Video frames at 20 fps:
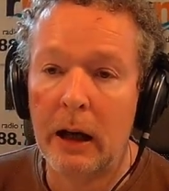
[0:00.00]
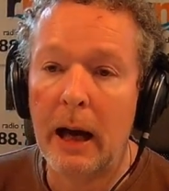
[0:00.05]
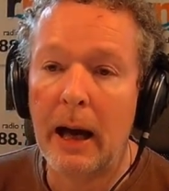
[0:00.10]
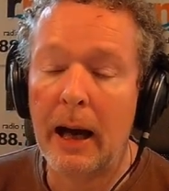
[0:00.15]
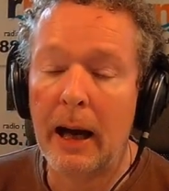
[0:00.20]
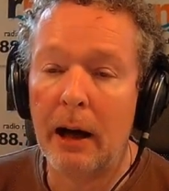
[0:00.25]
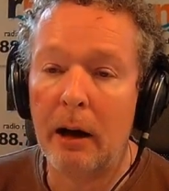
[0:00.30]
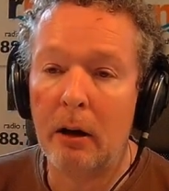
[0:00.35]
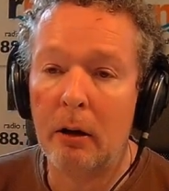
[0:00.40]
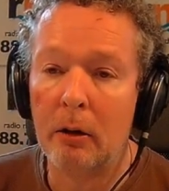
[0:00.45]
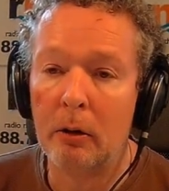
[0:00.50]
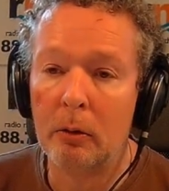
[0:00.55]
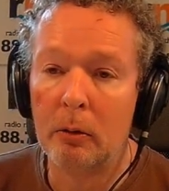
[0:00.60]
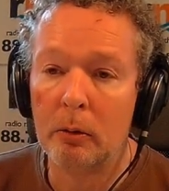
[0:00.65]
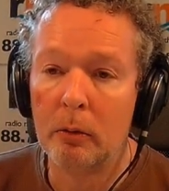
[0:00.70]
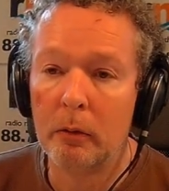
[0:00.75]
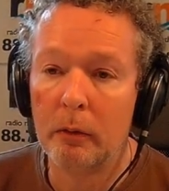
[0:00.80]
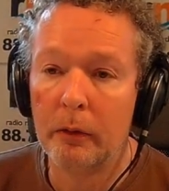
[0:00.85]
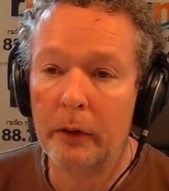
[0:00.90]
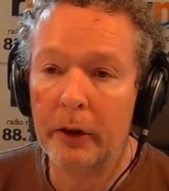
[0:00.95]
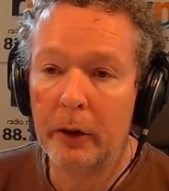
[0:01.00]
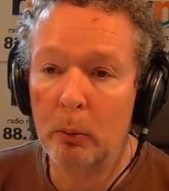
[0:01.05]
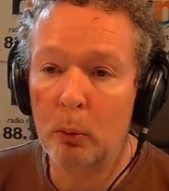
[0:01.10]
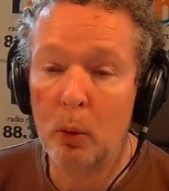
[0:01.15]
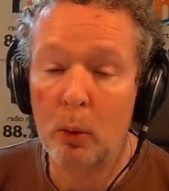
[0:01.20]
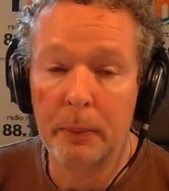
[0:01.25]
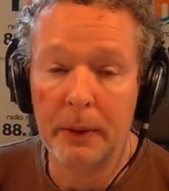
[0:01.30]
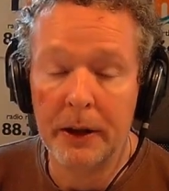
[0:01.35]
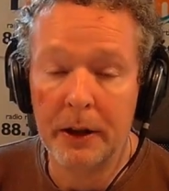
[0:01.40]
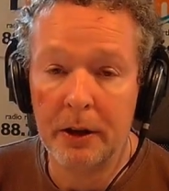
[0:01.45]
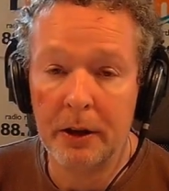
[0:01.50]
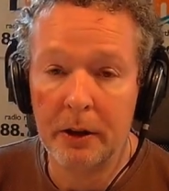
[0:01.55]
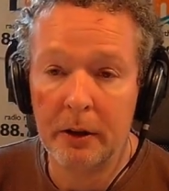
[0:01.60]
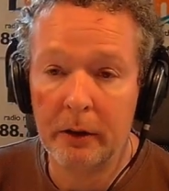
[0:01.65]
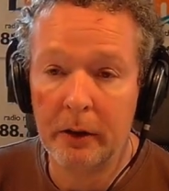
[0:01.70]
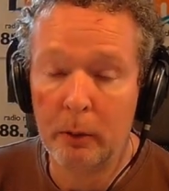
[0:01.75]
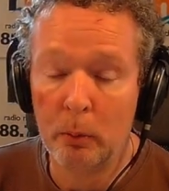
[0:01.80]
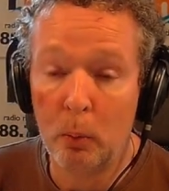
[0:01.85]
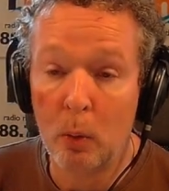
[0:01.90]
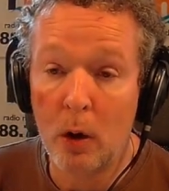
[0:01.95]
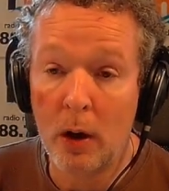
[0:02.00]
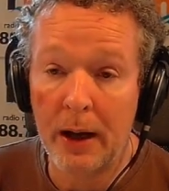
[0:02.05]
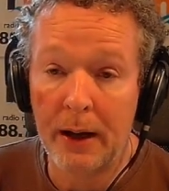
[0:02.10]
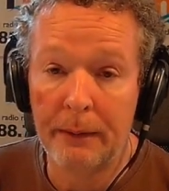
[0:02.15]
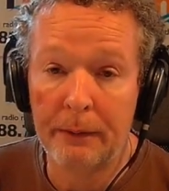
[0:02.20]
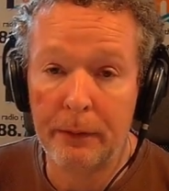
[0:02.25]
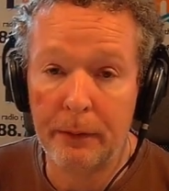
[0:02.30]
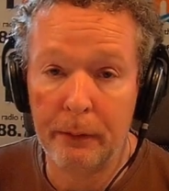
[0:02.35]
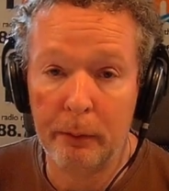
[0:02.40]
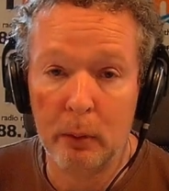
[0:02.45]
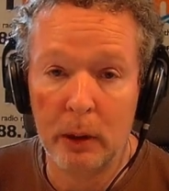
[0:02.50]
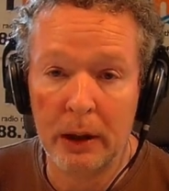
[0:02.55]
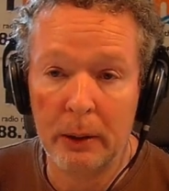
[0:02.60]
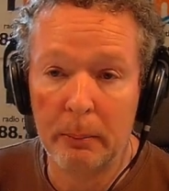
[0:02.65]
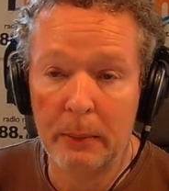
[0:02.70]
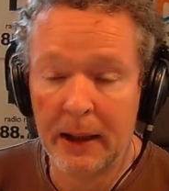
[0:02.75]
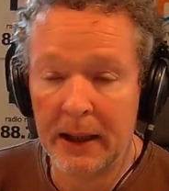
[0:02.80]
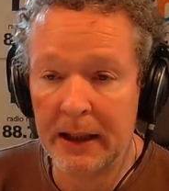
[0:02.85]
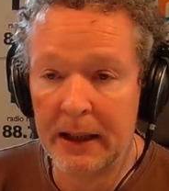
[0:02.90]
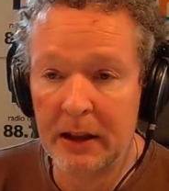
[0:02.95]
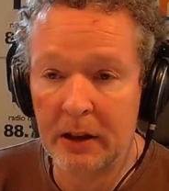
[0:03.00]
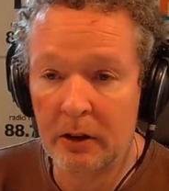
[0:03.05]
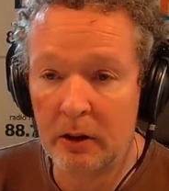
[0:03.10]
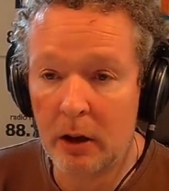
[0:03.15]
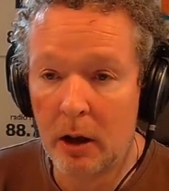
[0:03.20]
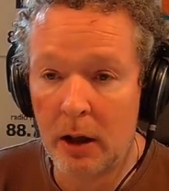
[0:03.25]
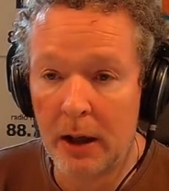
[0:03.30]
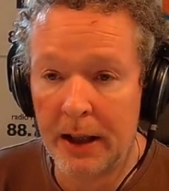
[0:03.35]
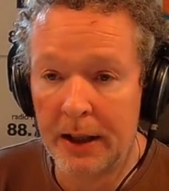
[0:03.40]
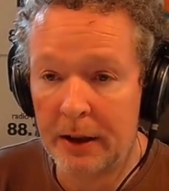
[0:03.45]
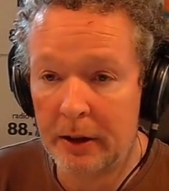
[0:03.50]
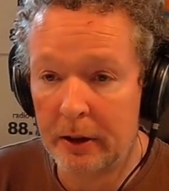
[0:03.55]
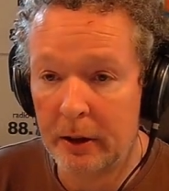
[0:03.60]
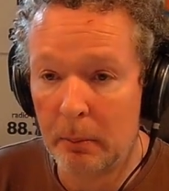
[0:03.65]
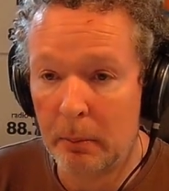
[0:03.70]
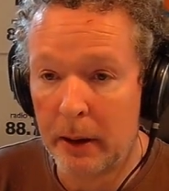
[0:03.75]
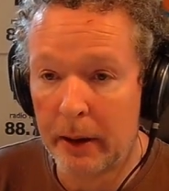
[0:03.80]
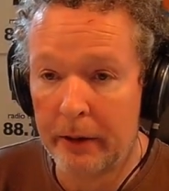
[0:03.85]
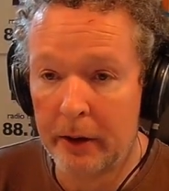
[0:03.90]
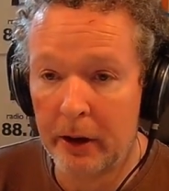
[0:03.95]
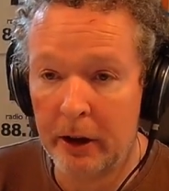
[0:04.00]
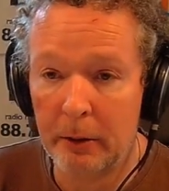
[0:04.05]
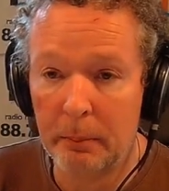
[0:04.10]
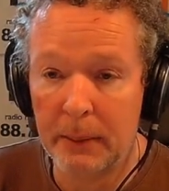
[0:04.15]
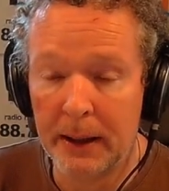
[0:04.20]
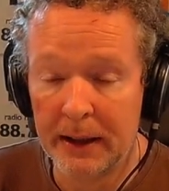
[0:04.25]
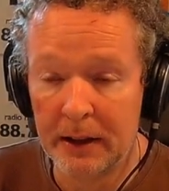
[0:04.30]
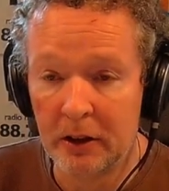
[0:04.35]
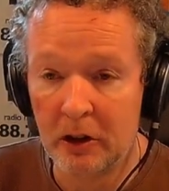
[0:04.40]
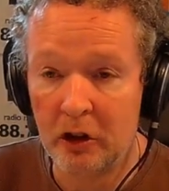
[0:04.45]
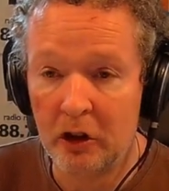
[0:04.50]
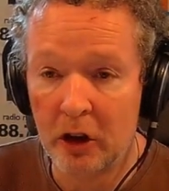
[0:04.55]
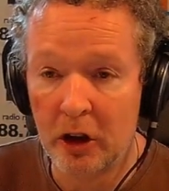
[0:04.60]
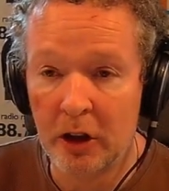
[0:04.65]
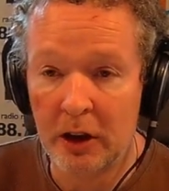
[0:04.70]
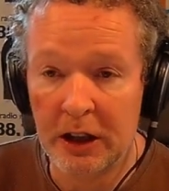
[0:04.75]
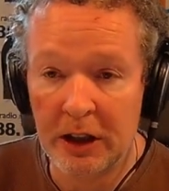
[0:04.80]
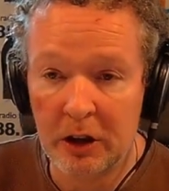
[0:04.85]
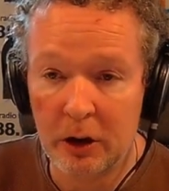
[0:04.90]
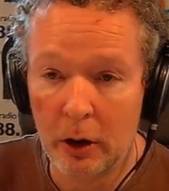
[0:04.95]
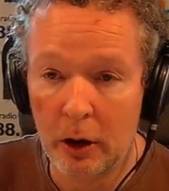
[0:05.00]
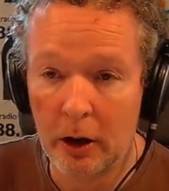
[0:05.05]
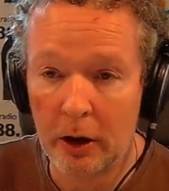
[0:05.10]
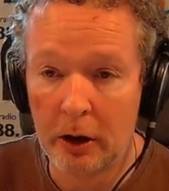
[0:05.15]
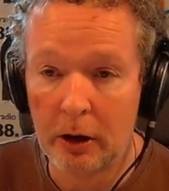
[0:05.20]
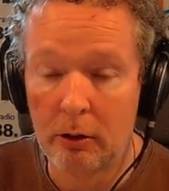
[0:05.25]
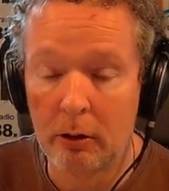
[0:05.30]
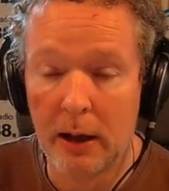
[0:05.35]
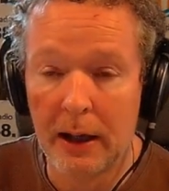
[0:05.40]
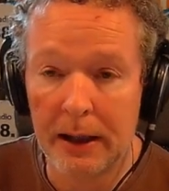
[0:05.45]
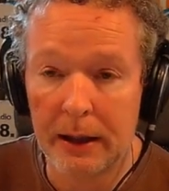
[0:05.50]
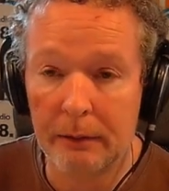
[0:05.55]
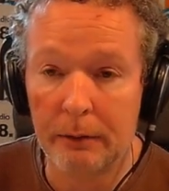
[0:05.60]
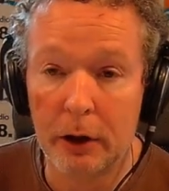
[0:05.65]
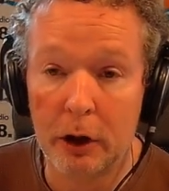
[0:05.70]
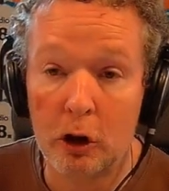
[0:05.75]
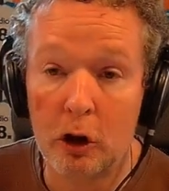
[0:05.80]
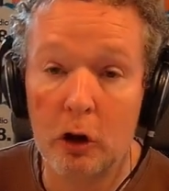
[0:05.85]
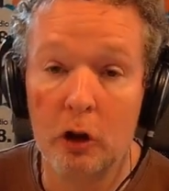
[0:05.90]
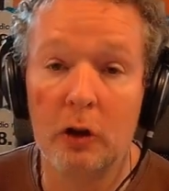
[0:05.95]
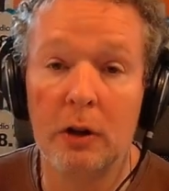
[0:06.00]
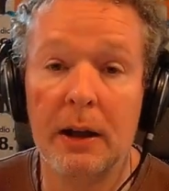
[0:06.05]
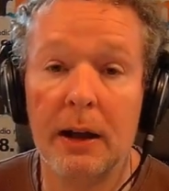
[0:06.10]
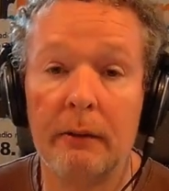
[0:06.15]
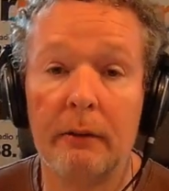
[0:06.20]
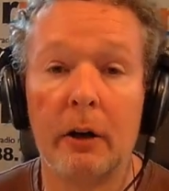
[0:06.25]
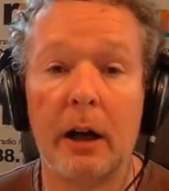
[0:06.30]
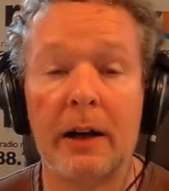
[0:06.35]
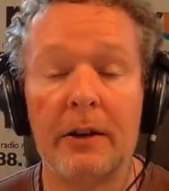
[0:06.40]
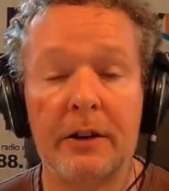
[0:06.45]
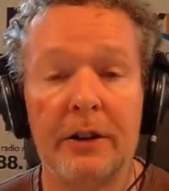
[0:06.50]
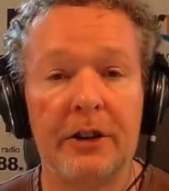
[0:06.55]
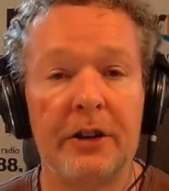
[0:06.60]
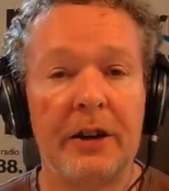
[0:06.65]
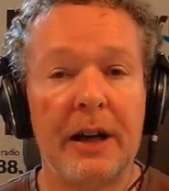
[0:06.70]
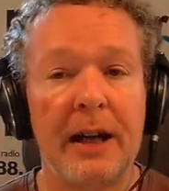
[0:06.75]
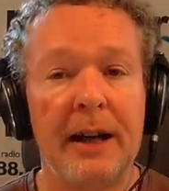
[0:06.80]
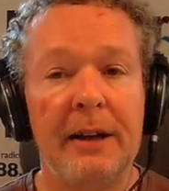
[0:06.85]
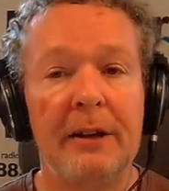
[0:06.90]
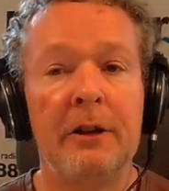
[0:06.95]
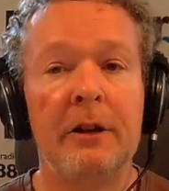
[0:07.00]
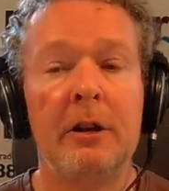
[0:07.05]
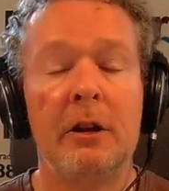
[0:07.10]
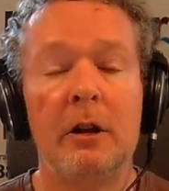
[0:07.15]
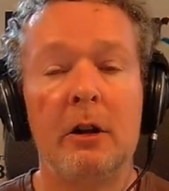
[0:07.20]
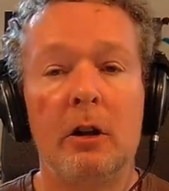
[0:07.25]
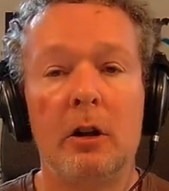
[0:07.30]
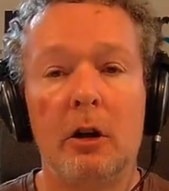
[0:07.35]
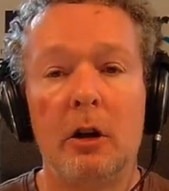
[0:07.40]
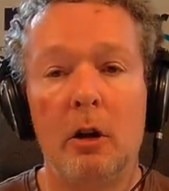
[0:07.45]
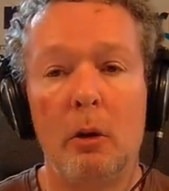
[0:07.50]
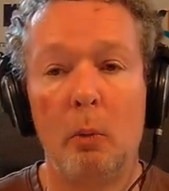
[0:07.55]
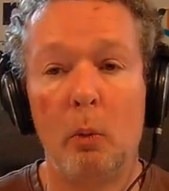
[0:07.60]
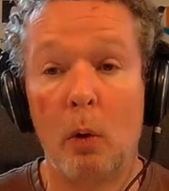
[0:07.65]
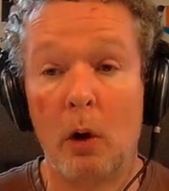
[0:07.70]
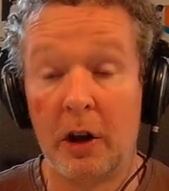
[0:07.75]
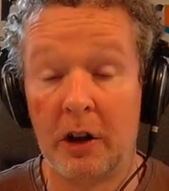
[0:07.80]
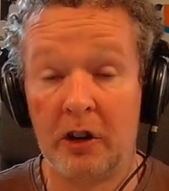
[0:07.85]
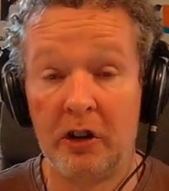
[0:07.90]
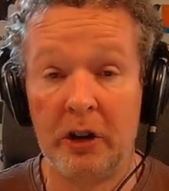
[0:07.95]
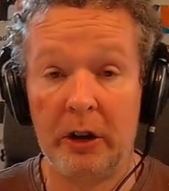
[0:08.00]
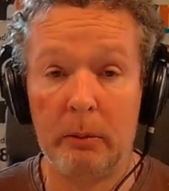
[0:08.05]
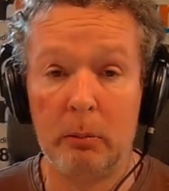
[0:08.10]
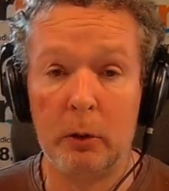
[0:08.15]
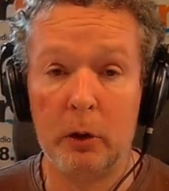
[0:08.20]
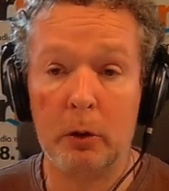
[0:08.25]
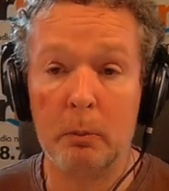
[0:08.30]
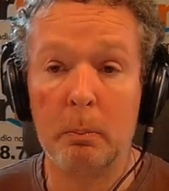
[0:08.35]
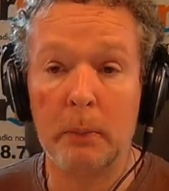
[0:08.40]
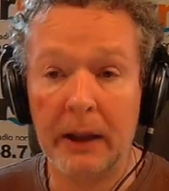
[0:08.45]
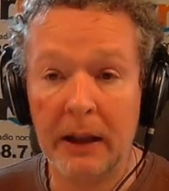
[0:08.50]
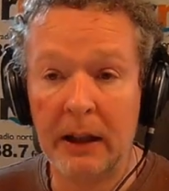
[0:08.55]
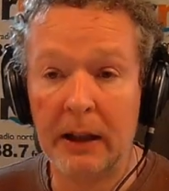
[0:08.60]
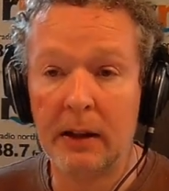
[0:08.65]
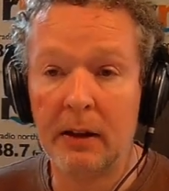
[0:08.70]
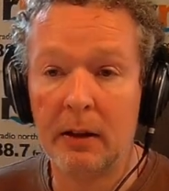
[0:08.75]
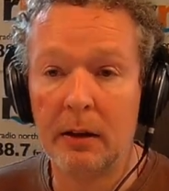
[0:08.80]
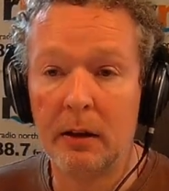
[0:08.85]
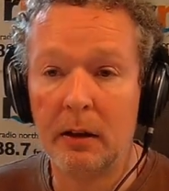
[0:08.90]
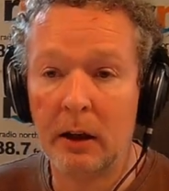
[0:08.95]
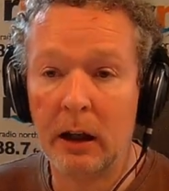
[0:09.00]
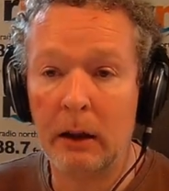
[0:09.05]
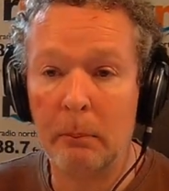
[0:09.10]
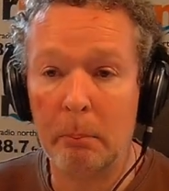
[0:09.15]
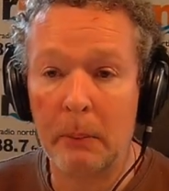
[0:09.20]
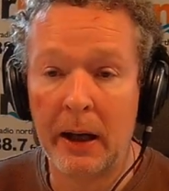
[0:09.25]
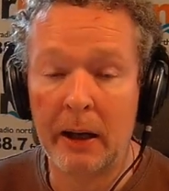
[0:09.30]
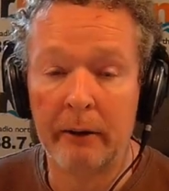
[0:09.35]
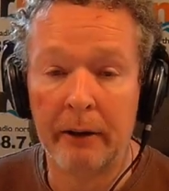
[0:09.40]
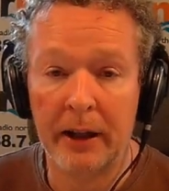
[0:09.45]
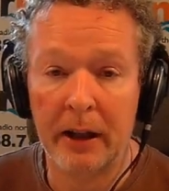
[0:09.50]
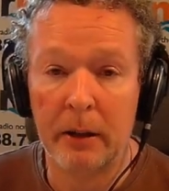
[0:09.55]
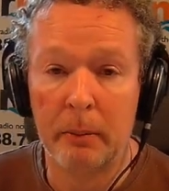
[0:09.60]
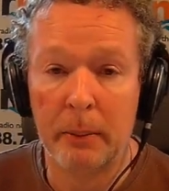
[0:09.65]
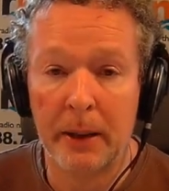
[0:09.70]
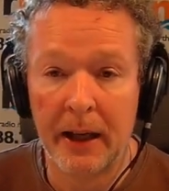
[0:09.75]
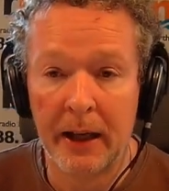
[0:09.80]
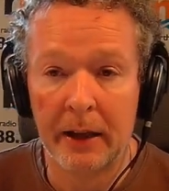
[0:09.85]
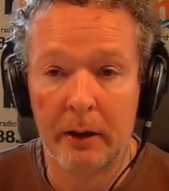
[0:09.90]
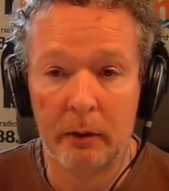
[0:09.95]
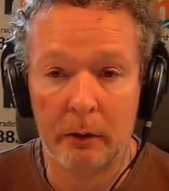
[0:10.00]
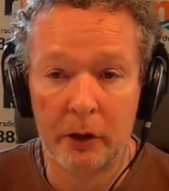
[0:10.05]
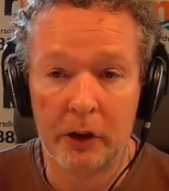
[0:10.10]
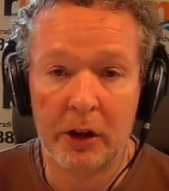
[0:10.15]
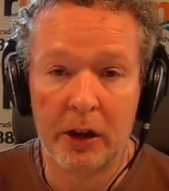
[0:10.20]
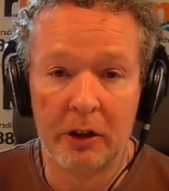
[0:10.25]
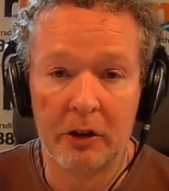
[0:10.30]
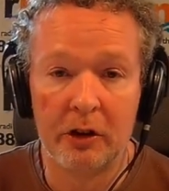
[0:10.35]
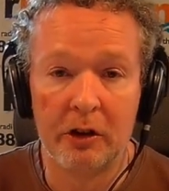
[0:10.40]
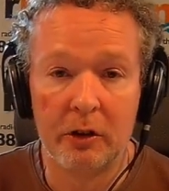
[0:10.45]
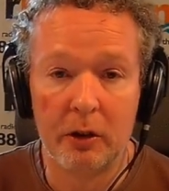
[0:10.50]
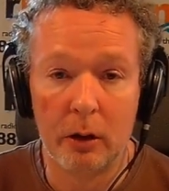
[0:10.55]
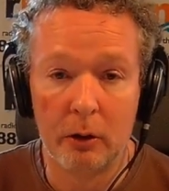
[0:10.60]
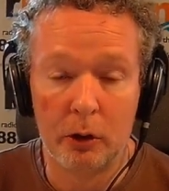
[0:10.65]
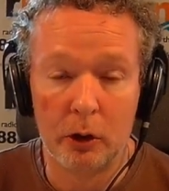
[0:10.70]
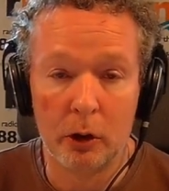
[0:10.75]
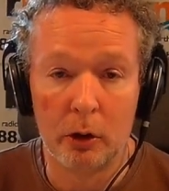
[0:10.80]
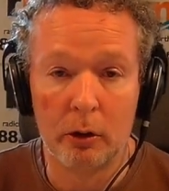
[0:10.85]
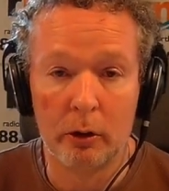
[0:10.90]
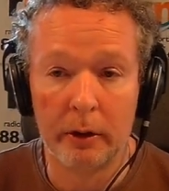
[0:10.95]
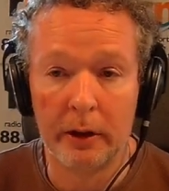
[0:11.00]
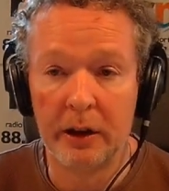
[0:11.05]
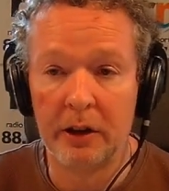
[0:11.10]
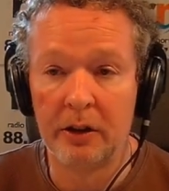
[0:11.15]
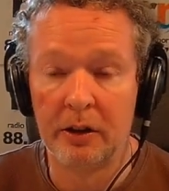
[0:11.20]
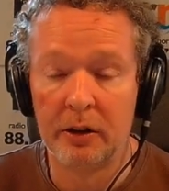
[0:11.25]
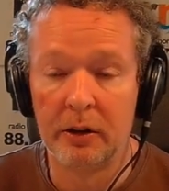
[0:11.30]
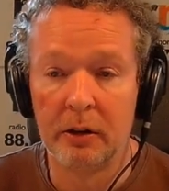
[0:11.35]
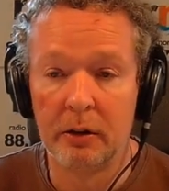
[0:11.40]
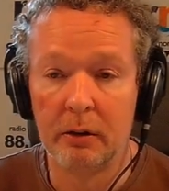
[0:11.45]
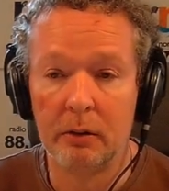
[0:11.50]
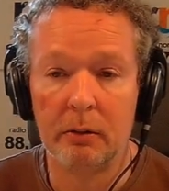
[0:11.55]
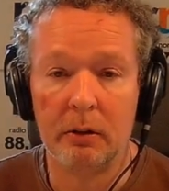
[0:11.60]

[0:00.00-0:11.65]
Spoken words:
how the wife of William Money had died and the mother had made the journey to her grave and could never understand why she would meet and marry a man of such notorious